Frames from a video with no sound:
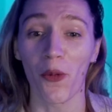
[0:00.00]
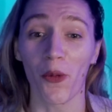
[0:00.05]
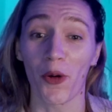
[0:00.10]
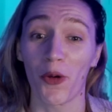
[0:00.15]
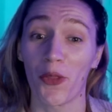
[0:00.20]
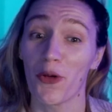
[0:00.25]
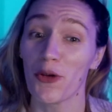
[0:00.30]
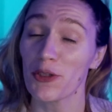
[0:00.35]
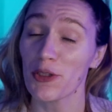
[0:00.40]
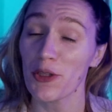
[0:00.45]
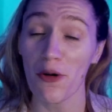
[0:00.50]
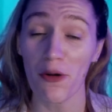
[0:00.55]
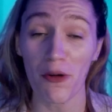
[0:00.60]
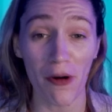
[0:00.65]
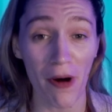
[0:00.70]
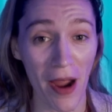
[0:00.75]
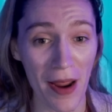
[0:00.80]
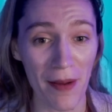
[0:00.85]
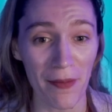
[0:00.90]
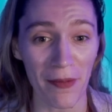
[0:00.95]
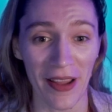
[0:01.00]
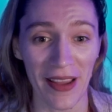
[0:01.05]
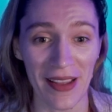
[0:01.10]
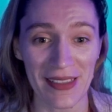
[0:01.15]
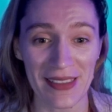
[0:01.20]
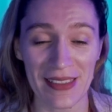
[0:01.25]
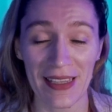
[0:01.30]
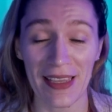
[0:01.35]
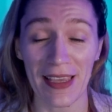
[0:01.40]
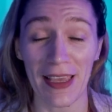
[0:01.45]
when there's low crime
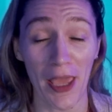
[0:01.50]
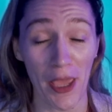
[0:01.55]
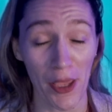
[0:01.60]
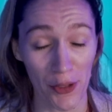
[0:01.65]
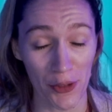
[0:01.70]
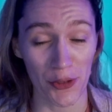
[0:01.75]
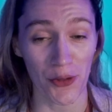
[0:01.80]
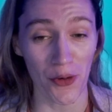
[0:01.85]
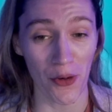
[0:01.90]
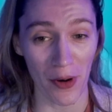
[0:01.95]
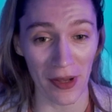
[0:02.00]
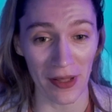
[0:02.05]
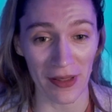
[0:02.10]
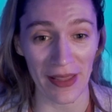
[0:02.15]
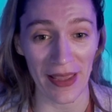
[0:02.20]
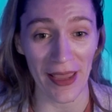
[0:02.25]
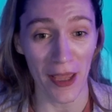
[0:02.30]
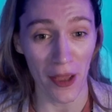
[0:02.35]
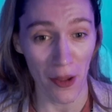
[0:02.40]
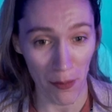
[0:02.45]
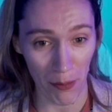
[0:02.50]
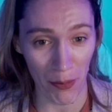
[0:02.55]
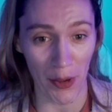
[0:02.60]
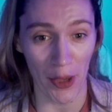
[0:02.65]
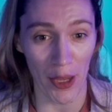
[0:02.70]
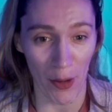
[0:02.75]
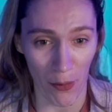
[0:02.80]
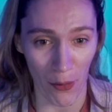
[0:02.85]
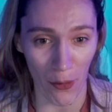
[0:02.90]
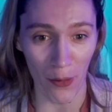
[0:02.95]
rates. Historically,
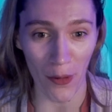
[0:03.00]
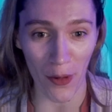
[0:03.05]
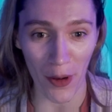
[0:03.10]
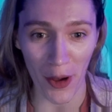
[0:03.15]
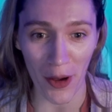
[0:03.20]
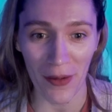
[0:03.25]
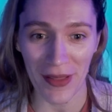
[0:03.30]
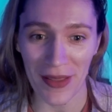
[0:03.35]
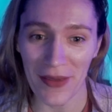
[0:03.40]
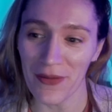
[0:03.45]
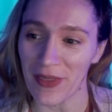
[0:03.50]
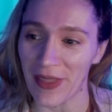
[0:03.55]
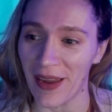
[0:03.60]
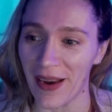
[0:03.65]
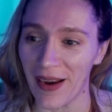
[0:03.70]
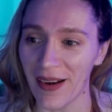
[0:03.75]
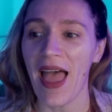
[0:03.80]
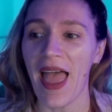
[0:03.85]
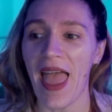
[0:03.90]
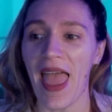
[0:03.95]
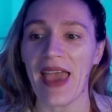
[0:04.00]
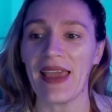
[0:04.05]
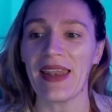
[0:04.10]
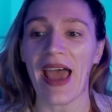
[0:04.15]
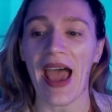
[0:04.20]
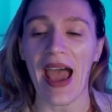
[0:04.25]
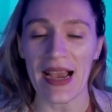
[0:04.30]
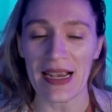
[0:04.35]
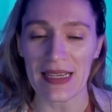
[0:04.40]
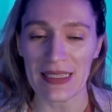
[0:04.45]
people will go live there and
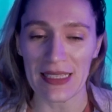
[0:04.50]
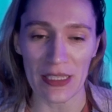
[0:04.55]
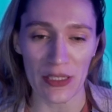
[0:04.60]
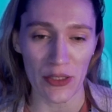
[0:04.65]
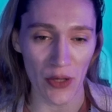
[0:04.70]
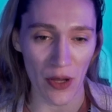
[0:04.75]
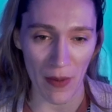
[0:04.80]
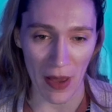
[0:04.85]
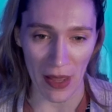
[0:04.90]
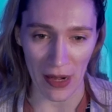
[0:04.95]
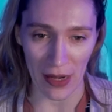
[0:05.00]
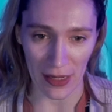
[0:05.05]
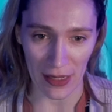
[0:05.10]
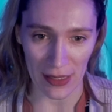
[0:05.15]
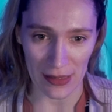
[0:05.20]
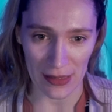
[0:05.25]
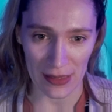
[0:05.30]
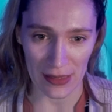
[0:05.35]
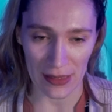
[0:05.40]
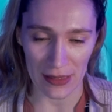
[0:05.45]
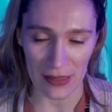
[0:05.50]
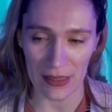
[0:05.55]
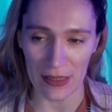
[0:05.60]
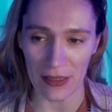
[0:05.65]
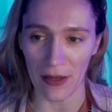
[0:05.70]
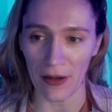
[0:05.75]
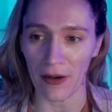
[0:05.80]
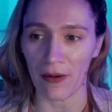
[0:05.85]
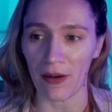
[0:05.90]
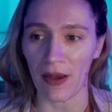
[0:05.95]
access to amenities. So
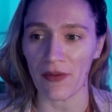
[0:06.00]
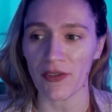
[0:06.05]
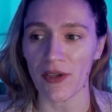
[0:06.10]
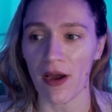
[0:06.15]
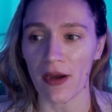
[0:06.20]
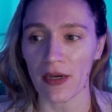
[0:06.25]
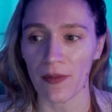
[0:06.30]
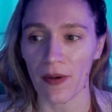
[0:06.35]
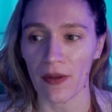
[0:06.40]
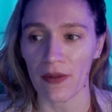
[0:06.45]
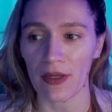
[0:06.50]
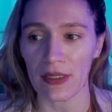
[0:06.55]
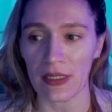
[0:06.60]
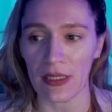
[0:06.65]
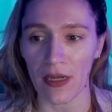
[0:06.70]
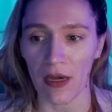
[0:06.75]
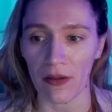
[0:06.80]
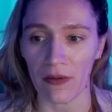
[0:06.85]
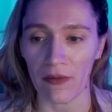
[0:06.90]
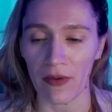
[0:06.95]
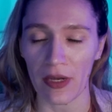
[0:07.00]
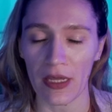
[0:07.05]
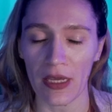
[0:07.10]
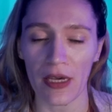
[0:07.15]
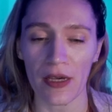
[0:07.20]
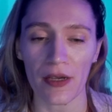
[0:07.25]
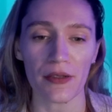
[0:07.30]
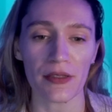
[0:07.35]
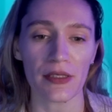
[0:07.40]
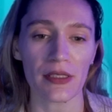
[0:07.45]
I've talked about this in other
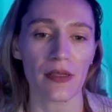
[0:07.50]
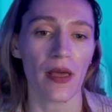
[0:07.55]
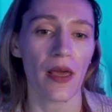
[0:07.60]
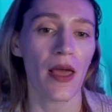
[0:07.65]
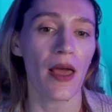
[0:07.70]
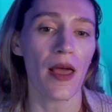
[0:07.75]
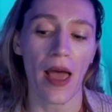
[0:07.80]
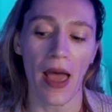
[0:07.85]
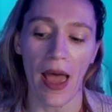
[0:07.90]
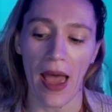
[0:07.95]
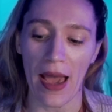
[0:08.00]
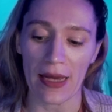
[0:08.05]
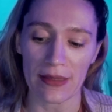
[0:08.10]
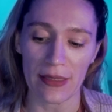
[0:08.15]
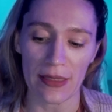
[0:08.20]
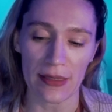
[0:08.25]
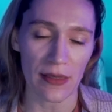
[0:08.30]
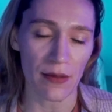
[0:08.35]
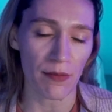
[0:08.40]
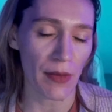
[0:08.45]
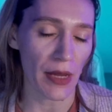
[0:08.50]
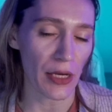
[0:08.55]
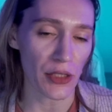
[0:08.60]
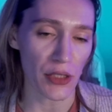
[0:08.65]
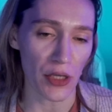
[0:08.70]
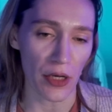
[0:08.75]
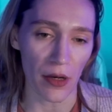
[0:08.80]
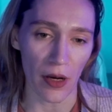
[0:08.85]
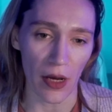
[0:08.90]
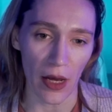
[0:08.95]
videos access to
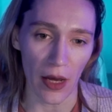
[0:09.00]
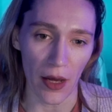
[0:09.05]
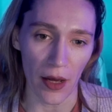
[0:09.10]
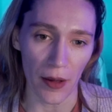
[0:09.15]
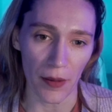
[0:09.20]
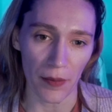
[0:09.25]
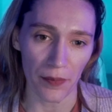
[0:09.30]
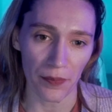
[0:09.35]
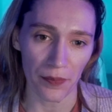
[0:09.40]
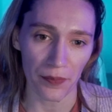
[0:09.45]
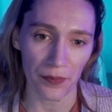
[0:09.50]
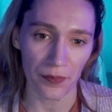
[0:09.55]
major um,